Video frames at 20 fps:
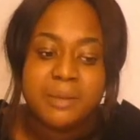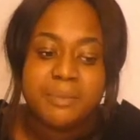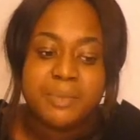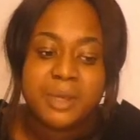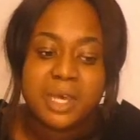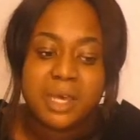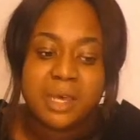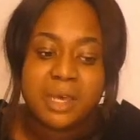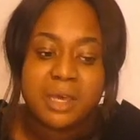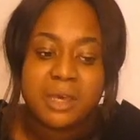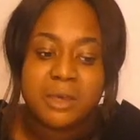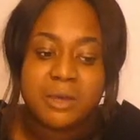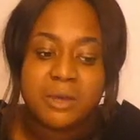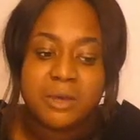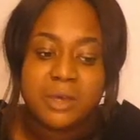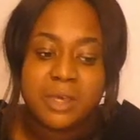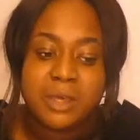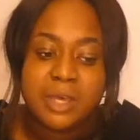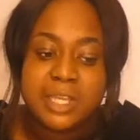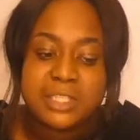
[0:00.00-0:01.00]

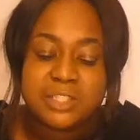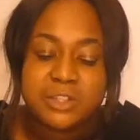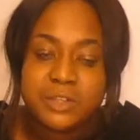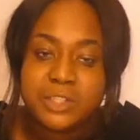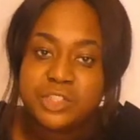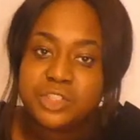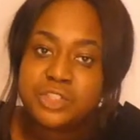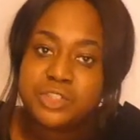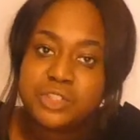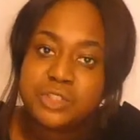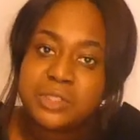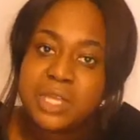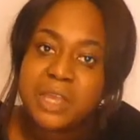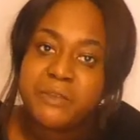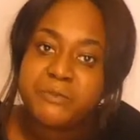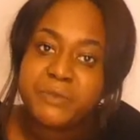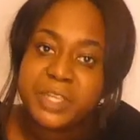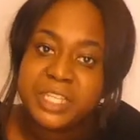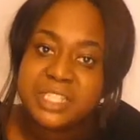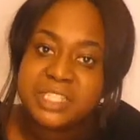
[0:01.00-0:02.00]
But as long as you do
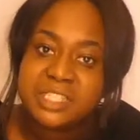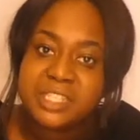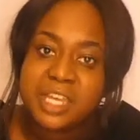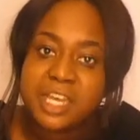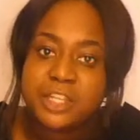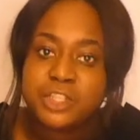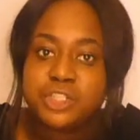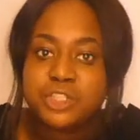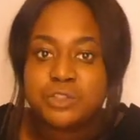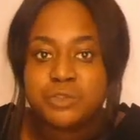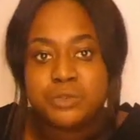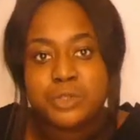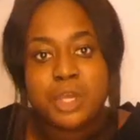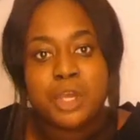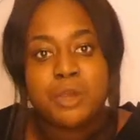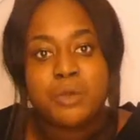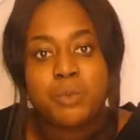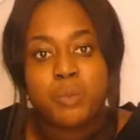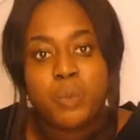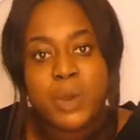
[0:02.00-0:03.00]
that research, you'll
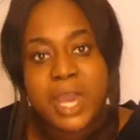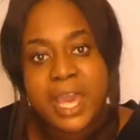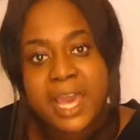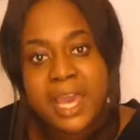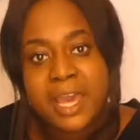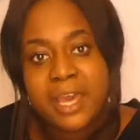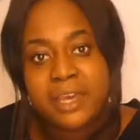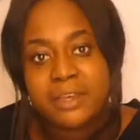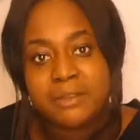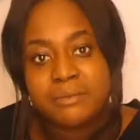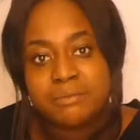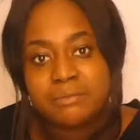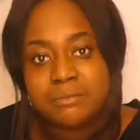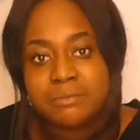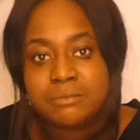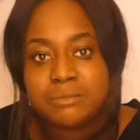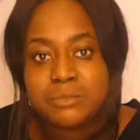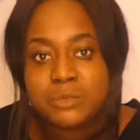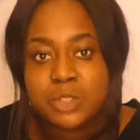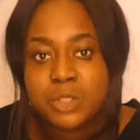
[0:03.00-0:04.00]
know
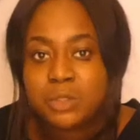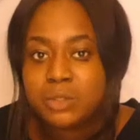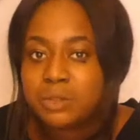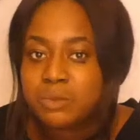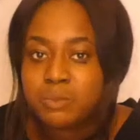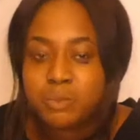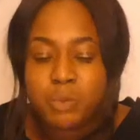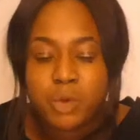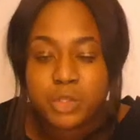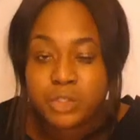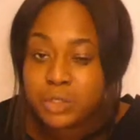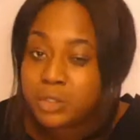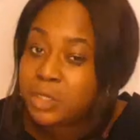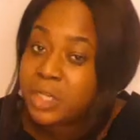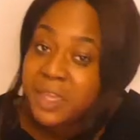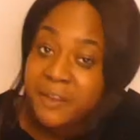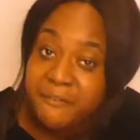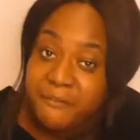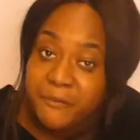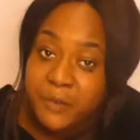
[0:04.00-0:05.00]
what you're
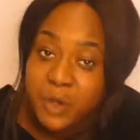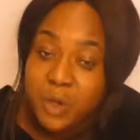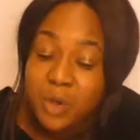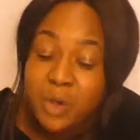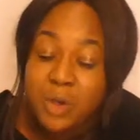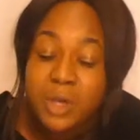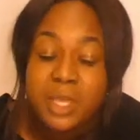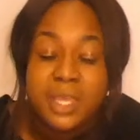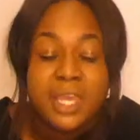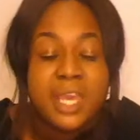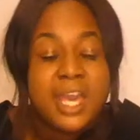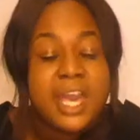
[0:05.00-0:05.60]
looking for,